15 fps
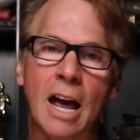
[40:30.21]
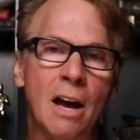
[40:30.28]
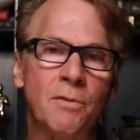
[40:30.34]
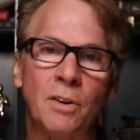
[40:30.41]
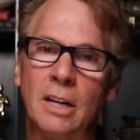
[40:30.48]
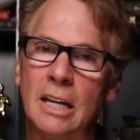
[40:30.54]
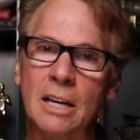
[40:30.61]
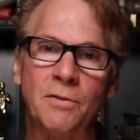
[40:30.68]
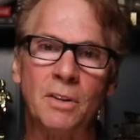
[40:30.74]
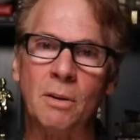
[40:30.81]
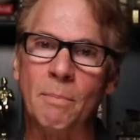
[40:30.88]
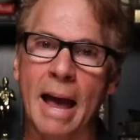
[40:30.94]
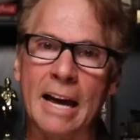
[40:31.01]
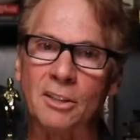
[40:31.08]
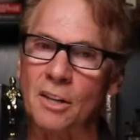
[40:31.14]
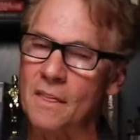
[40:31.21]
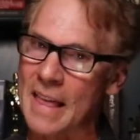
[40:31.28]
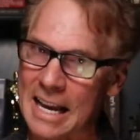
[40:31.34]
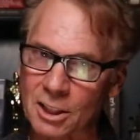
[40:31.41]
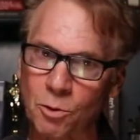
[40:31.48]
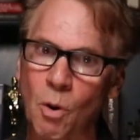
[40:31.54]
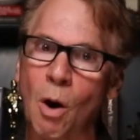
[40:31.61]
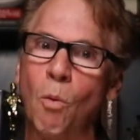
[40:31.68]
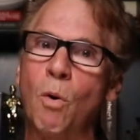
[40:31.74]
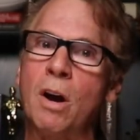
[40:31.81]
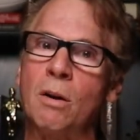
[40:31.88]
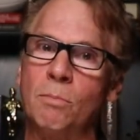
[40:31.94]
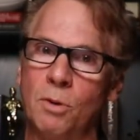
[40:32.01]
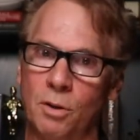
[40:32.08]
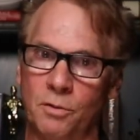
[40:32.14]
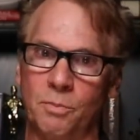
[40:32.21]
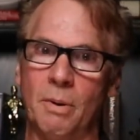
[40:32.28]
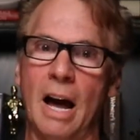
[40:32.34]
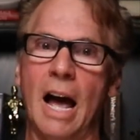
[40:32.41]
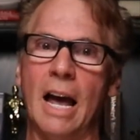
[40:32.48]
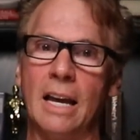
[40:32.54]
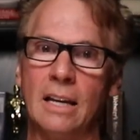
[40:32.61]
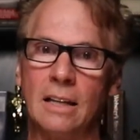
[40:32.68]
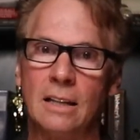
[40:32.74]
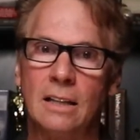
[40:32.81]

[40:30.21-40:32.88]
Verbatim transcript: ever even imagine. That's what we're moved by.